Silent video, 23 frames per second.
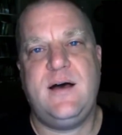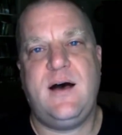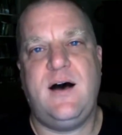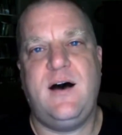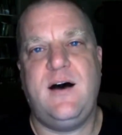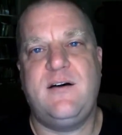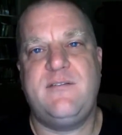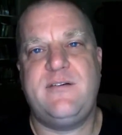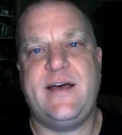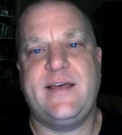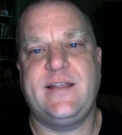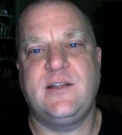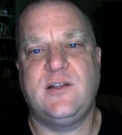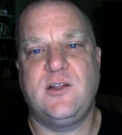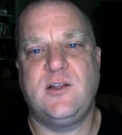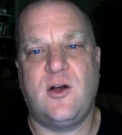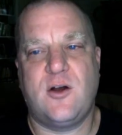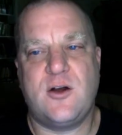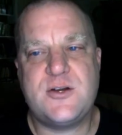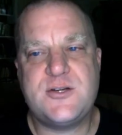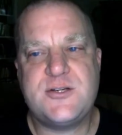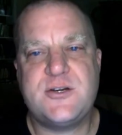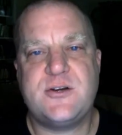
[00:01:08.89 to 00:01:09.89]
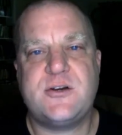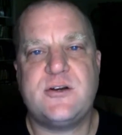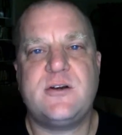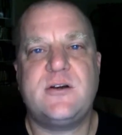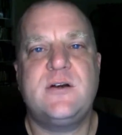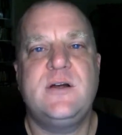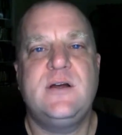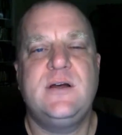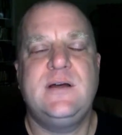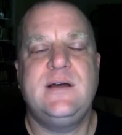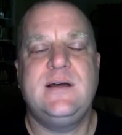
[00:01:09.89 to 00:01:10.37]
of a
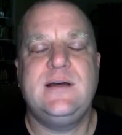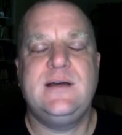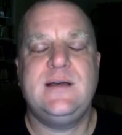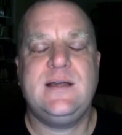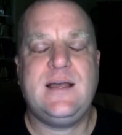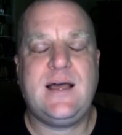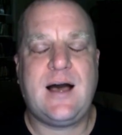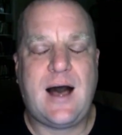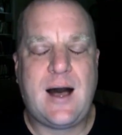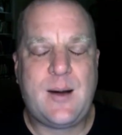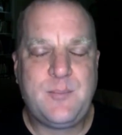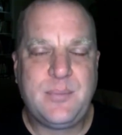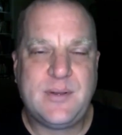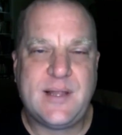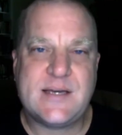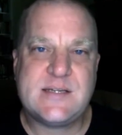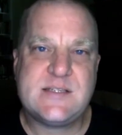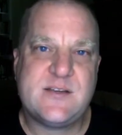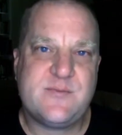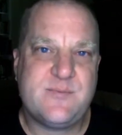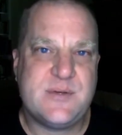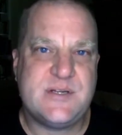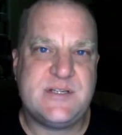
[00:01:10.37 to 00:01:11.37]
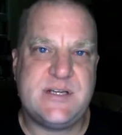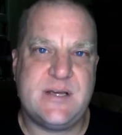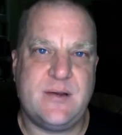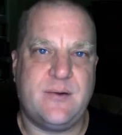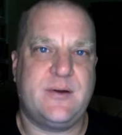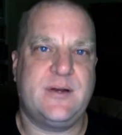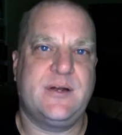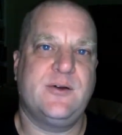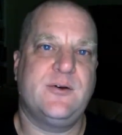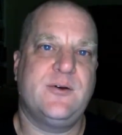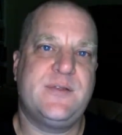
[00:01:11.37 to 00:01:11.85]
larger complex of
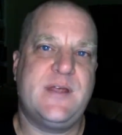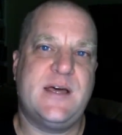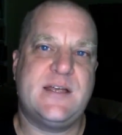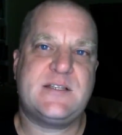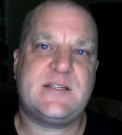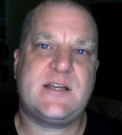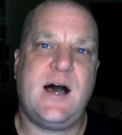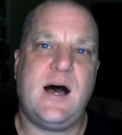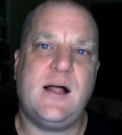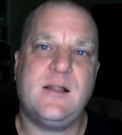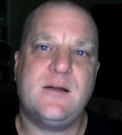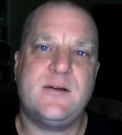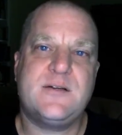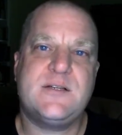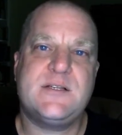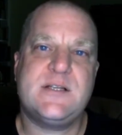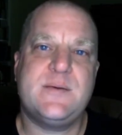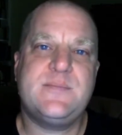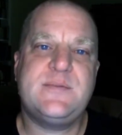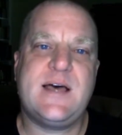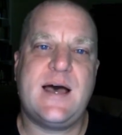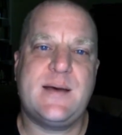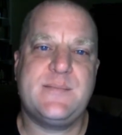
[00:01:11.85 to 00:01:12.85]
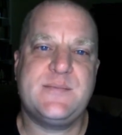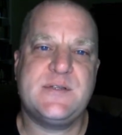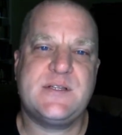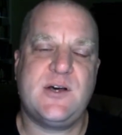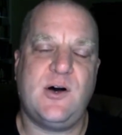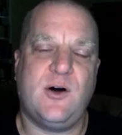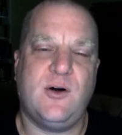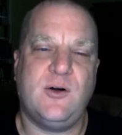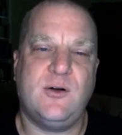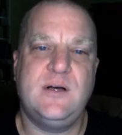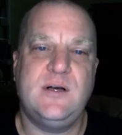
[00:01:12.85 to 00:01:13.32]
material that scholars sometimes
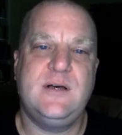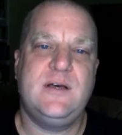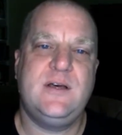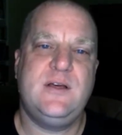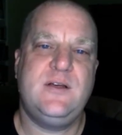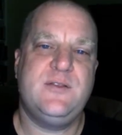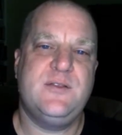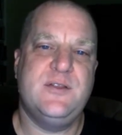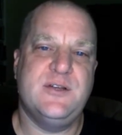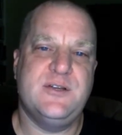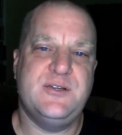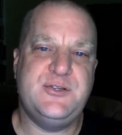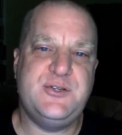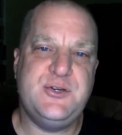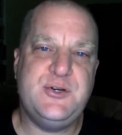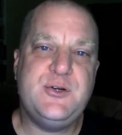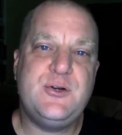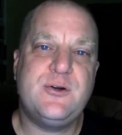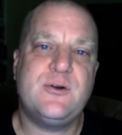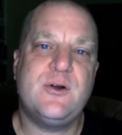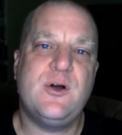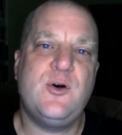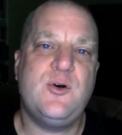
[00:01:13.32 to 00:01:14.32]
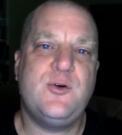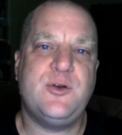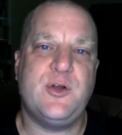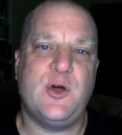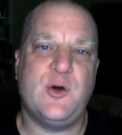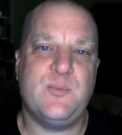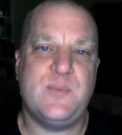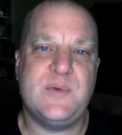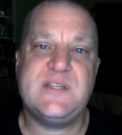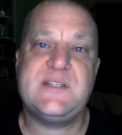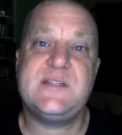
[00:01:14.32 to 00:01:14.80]
call the
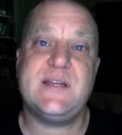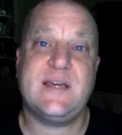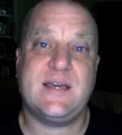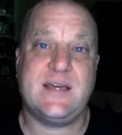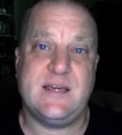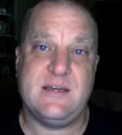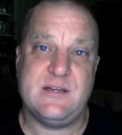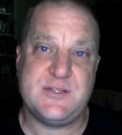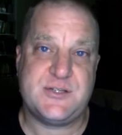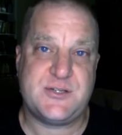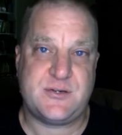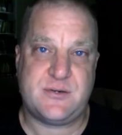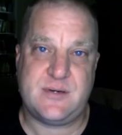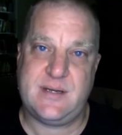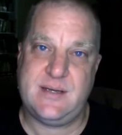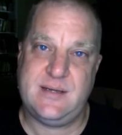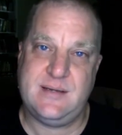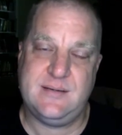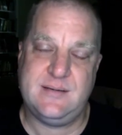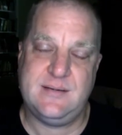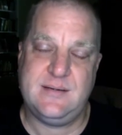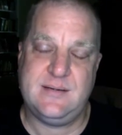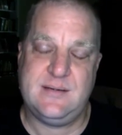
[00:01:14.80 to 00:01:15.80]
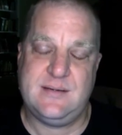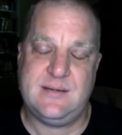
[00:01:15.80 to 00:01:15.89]
Deuteronomistic History.